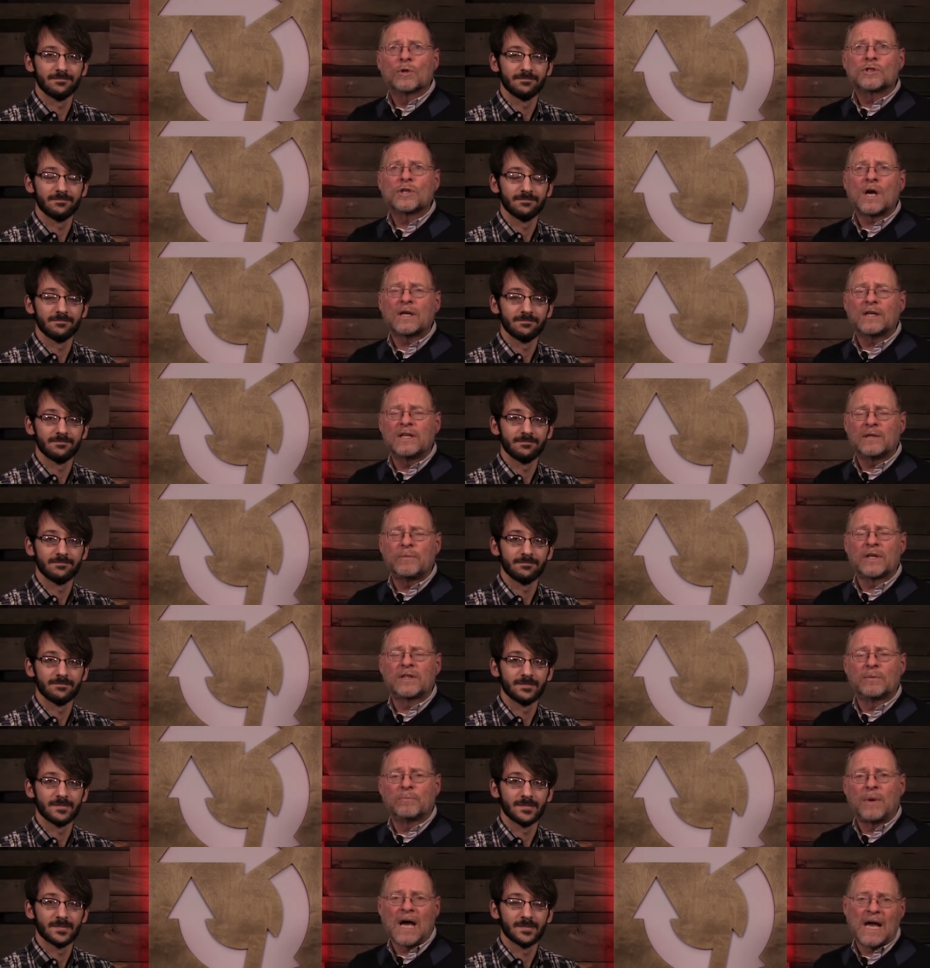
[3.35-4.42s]
Speaker 1: We're talking
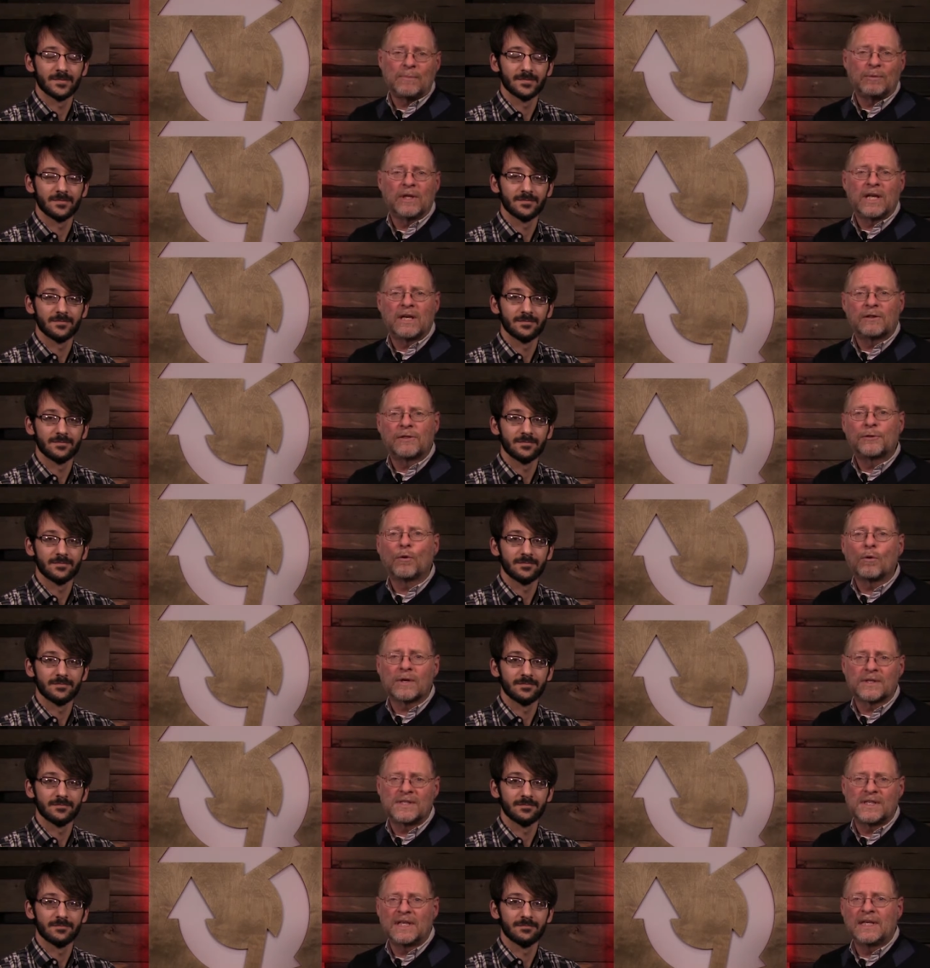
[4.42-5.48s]
about the Bible and
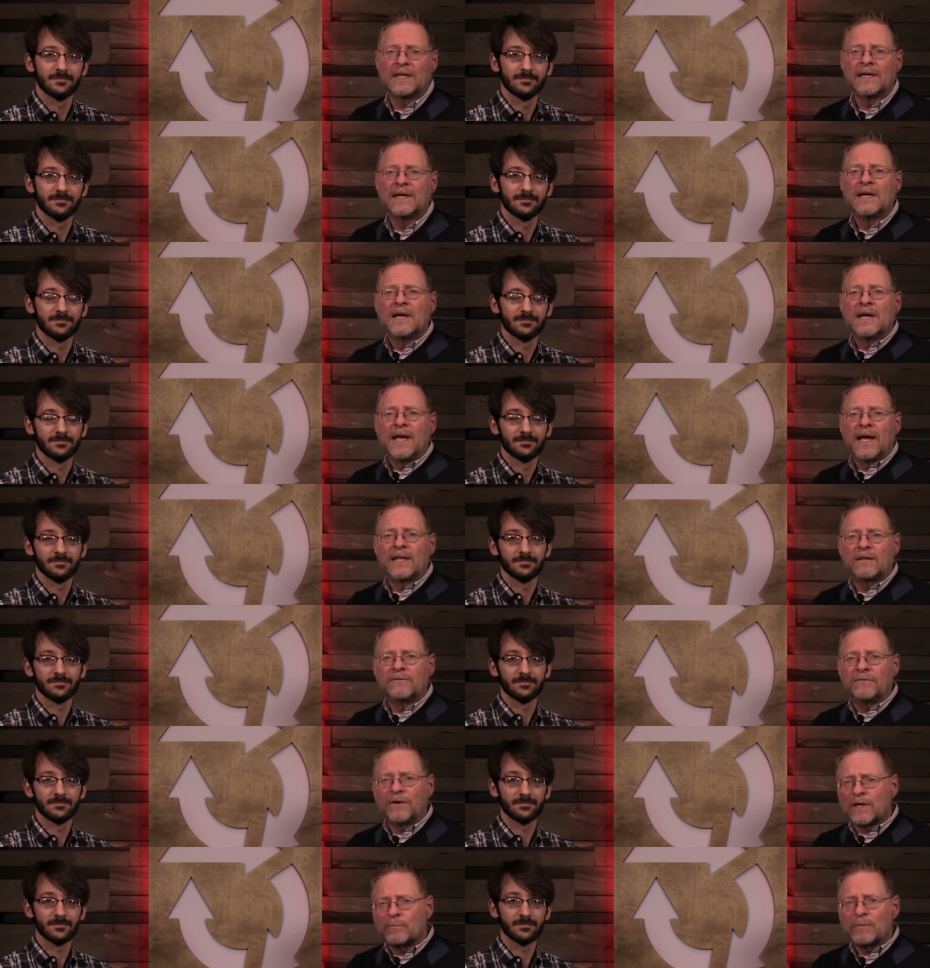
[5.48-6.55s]
authority, and
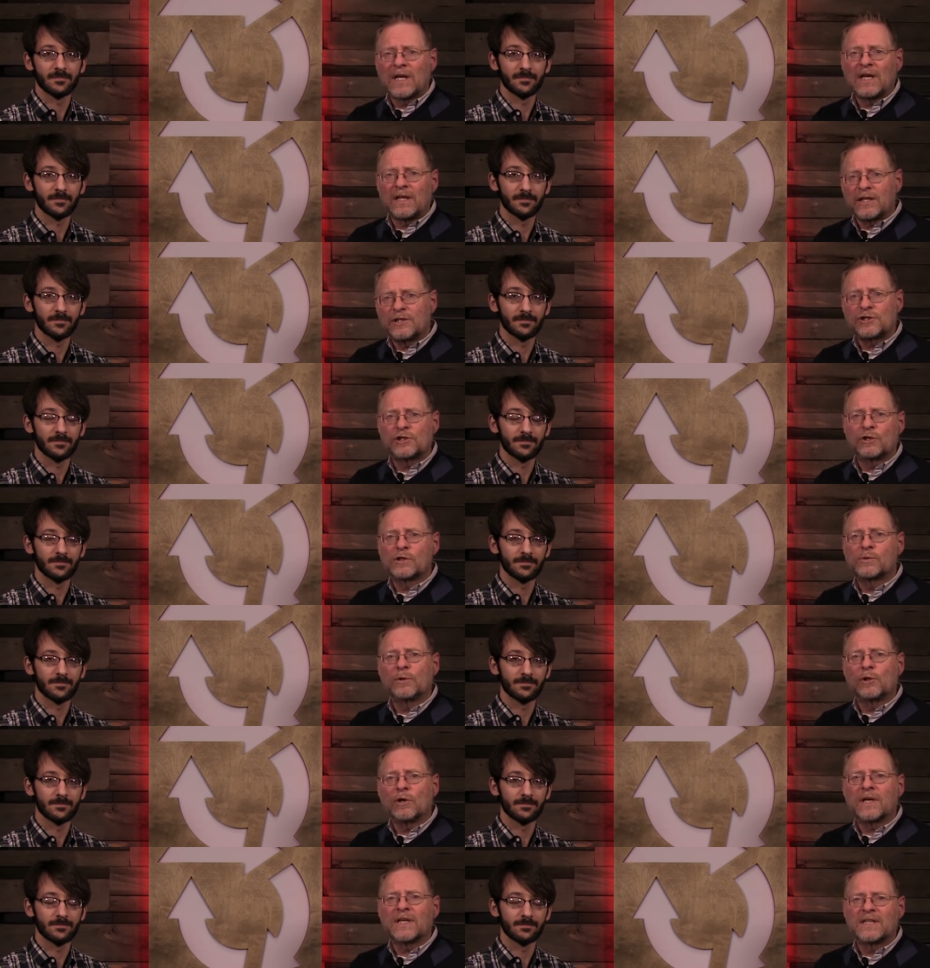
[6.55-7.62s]
the fundamental
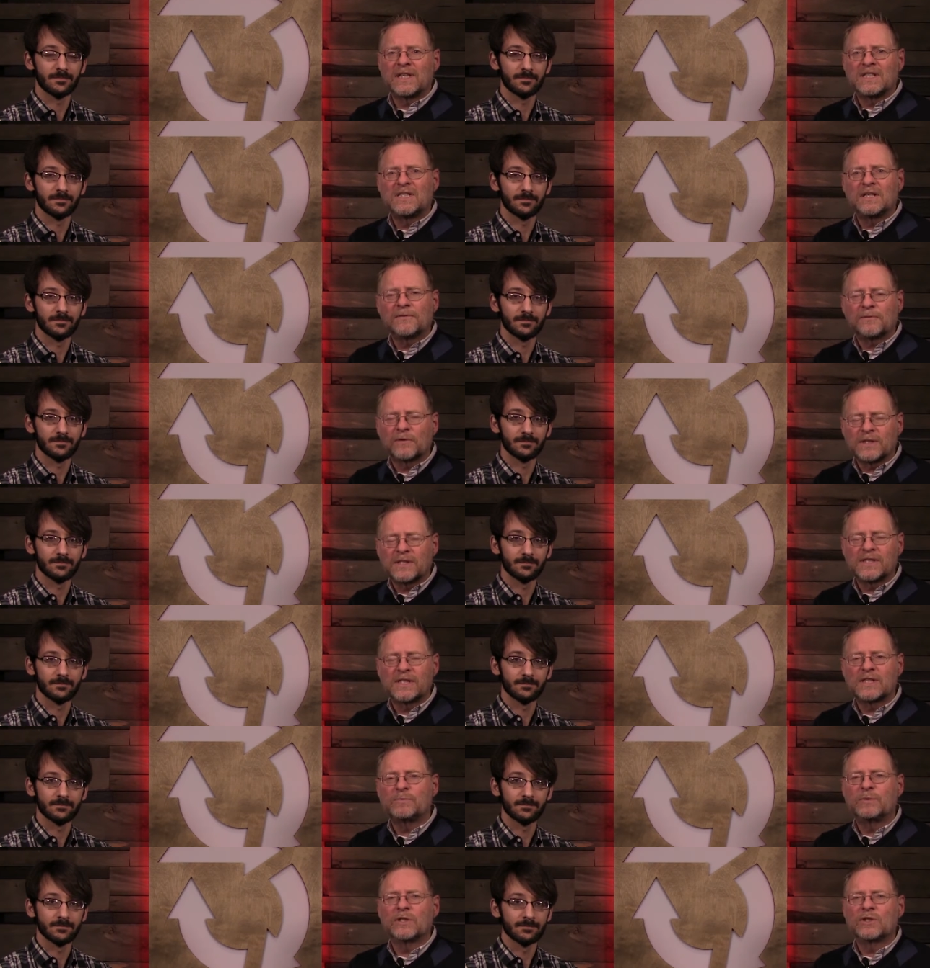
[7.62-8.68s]
issues. We look at the
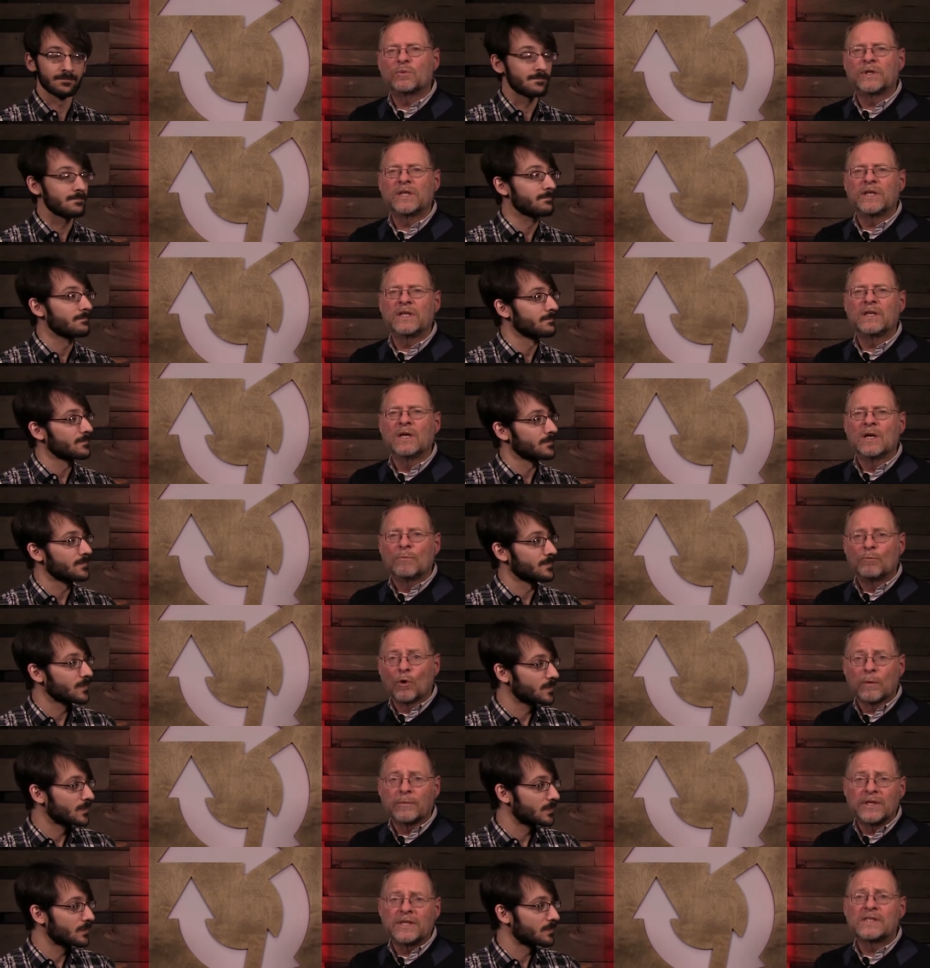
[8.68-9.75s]
differences between
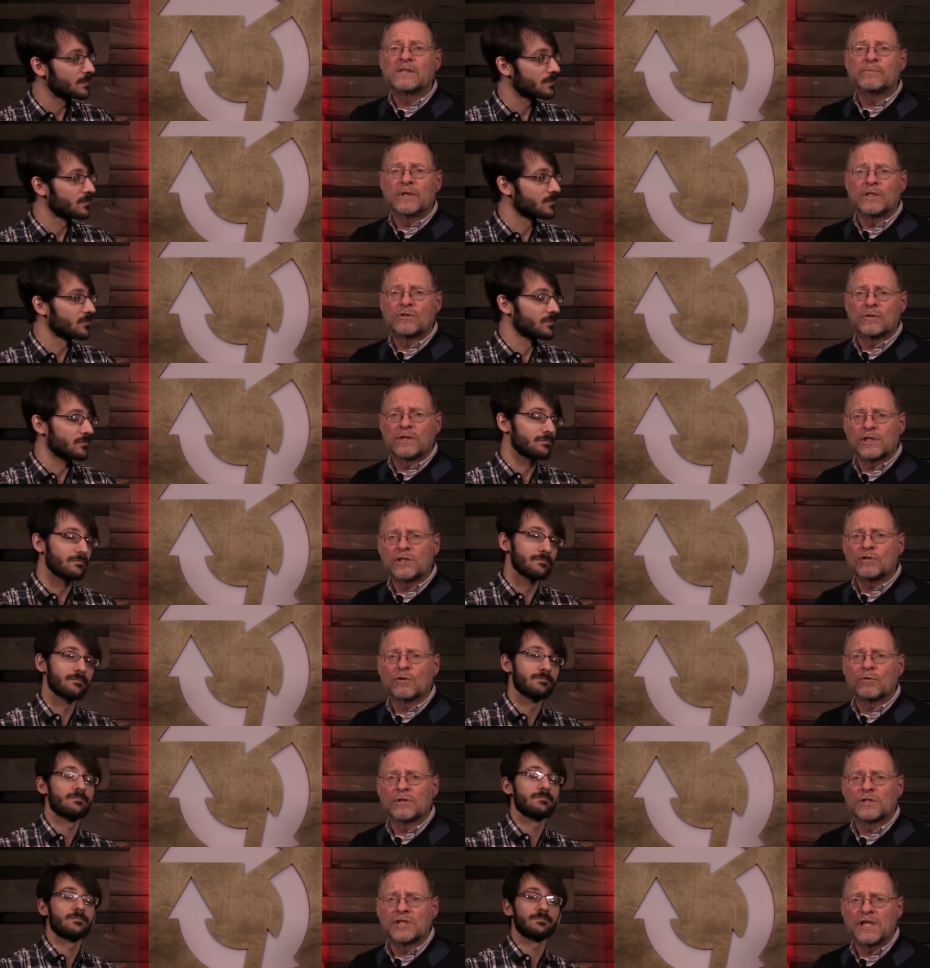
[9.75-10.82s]
Mormonism and
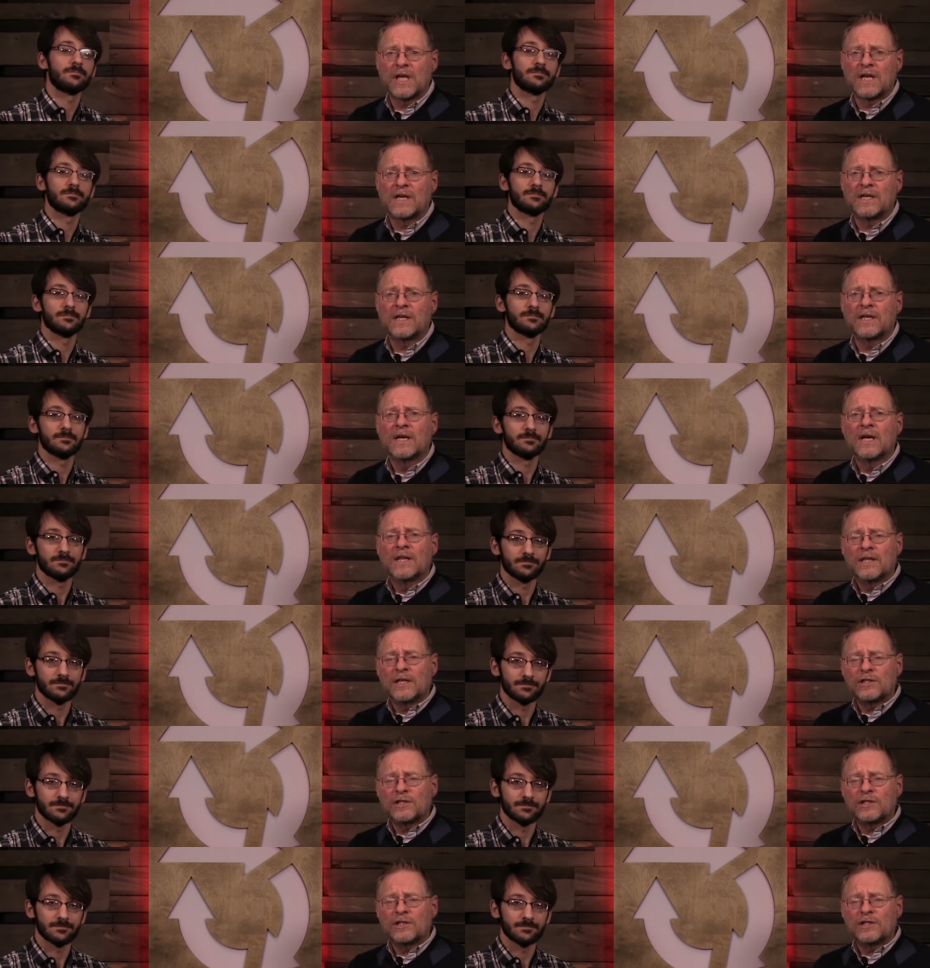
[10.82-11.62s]
traditional Christianity.